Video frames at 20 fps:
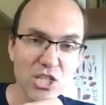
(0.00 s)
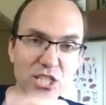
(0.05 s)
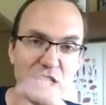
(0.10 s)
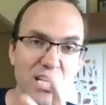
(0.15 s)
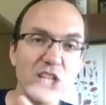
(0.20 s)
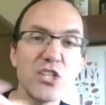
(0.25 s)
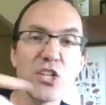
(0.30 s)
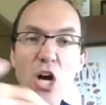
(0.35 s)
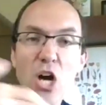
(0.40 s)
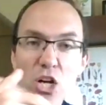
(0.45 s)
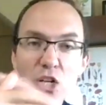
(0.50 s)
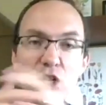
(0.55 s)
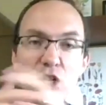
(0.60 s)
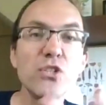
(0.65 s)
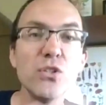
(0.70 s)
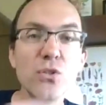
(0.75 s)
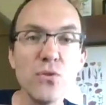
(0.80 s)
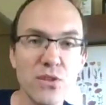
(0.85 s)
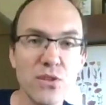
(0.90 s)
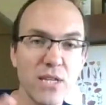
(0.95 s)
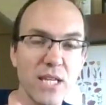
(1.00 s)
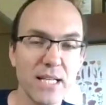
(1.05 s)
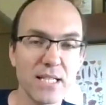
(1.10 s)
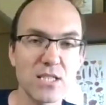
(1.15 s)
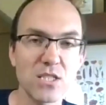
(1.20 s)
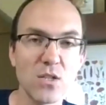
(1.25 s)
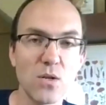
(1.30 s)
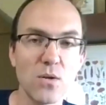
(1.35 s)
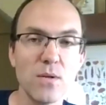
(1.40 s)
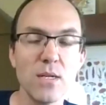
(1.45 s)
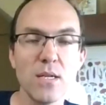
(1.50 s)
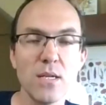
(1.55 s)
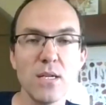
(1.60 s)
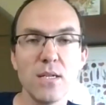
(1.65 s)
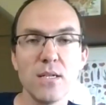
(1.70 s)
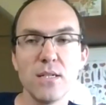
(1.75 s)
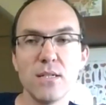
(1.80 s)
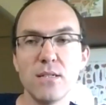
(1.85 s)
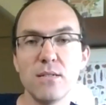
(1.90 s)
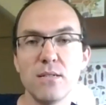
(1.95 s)
and undo things. So
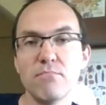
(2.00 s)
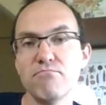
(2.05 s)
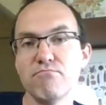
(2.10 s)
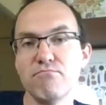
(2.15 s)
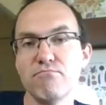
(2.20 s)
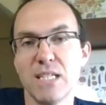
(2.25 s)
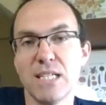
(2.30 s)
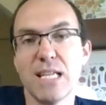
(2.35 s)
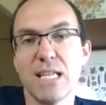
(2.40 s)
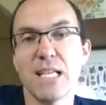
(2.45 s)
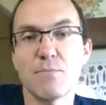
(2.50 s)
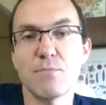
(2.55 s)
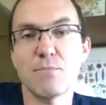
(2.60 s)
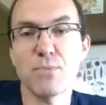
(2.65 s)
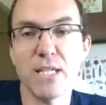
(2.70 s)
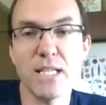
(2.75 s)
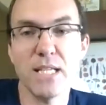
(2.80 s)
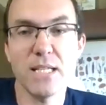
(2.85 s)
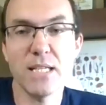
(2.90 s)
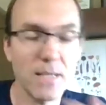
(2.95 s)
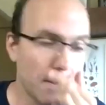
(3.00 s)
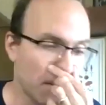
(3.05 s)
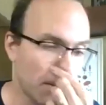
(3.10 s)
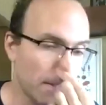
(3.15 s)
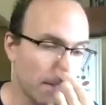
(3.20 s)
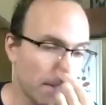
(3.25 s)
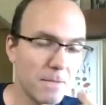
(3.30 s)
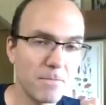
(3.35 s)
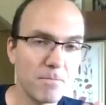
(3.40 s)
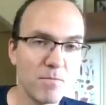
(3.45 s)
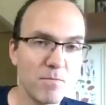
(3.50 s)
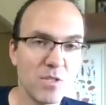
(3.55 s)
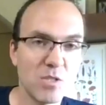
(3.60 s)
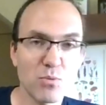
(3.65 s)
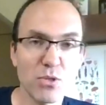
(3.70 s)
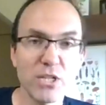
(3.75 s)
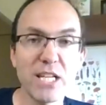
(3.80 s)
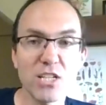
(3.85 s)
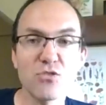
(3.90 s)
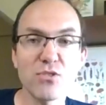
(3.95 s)
it's
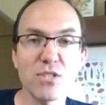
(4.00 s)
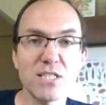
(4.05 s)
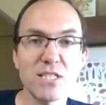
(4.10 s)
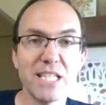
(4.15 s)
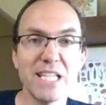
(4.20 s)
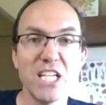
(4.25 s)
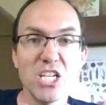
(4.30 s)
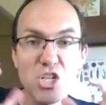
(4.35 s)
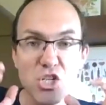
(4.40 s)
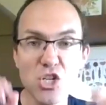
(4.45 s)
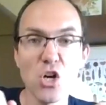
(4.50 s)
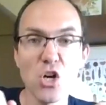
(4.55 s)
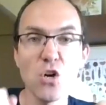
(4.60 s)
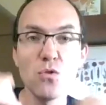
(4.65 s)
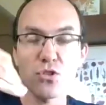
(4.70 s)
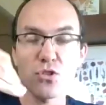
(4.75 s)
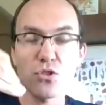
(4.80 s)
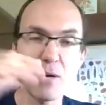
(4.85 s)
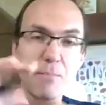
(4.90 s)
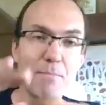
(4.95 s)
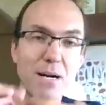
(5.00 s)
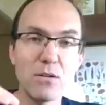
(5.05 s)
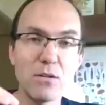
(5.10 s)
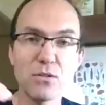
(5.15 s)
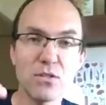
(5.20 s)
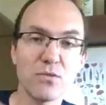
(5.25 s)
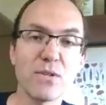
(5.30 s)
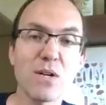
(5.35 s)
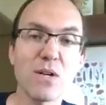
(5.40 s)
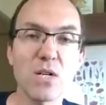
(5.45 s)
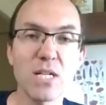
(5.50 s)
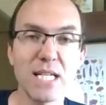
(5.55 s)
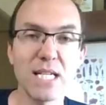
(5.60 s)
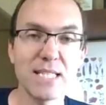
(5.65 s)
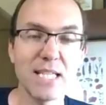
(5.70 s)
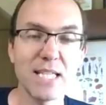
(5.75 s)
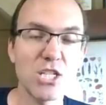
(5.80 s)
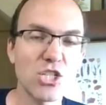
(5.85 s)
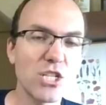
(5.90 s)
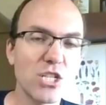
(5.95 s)
pretty interesting. It knows about the
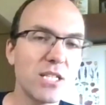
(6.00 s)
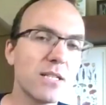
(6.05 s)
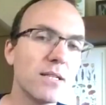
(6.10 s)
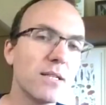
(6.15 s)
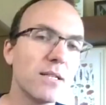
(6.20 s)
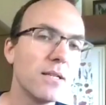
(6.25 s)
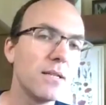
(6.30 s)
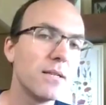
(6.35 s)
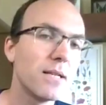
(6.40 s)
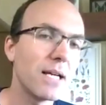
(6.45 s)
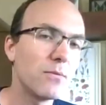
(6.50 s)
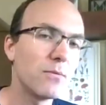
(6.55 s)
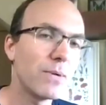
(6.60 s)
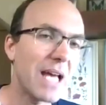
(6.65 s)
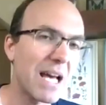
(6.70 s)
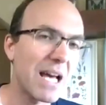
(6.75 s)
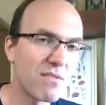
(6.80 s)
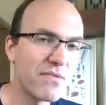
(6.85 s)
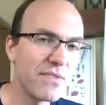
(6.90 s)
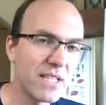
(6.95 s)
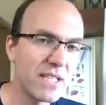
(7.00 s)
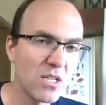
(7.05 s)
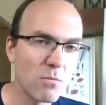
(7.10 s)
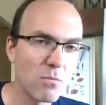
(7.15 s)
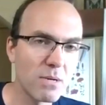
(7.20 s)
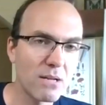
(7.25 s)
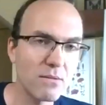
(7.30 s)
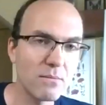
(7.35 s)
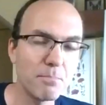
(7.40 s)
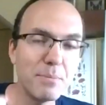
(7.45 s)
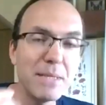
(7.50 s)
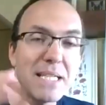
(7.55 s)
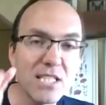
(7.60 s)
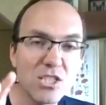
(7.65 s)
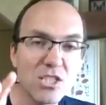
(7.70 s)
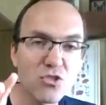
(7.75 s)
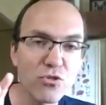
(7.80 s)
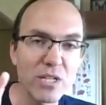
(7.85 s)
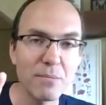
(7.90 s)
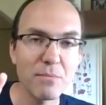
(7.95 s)
reorganization. And we have a video about
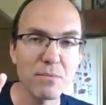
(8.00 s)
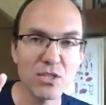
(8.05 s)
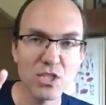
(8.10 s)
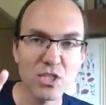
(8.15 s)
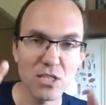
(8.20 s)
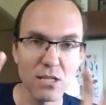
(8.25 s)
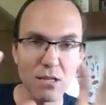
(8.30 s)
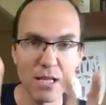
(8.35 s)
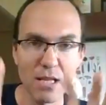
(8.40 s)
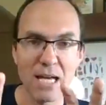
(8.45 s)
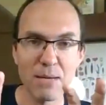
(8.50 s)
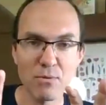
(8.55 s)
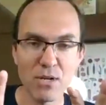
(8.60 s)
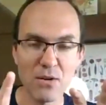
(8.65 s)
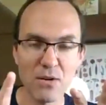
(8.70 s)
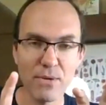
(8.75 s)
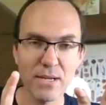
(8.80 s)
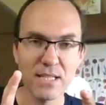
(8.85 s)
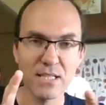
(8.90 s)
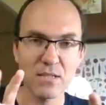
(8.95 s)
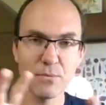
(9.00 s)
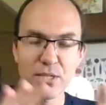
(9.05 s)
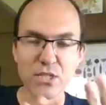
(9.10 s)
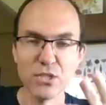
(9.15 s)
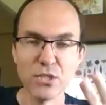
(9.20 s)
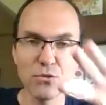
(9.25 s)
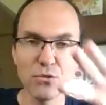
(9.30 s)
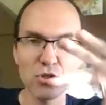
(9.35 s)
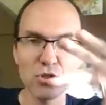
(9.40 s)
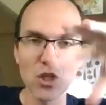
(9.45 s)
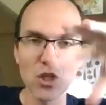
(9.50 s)
bstream, which is the libraries that we use